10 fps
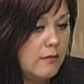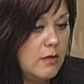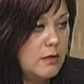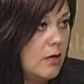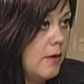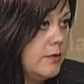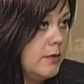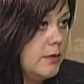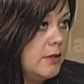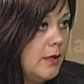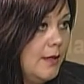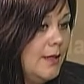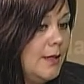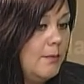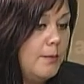in the job search,
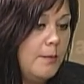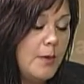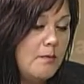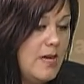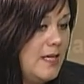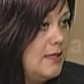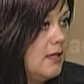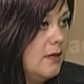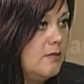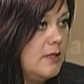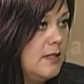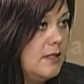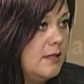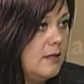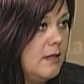but many times
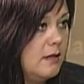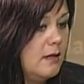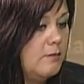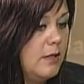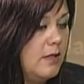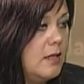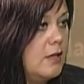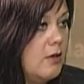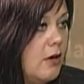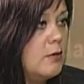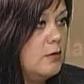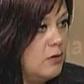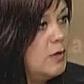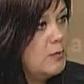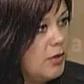it's the ability to talk to
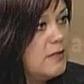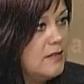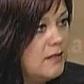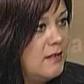another person